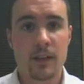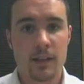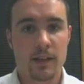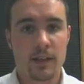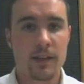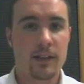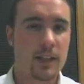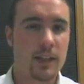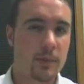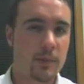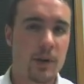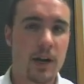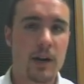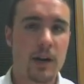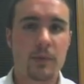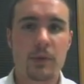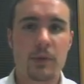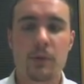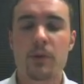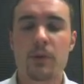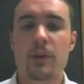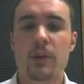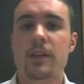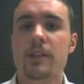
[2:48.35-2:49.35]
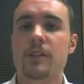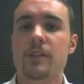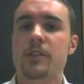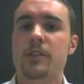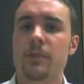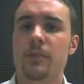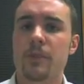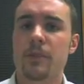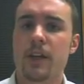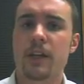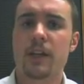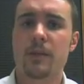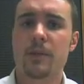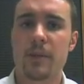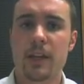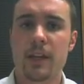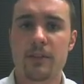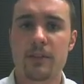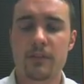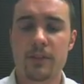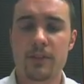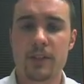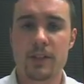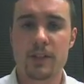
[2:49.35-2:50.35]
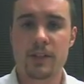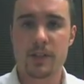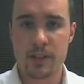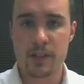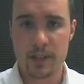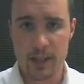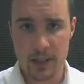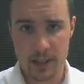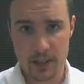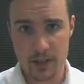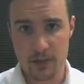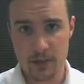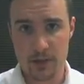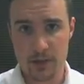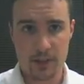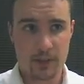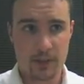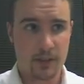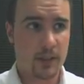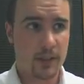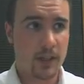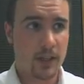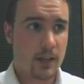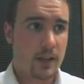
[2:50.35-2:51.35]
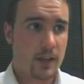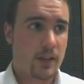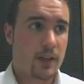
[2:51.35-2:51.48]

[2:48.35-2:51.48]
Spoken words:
And they probably work in some kind of benefits, like you can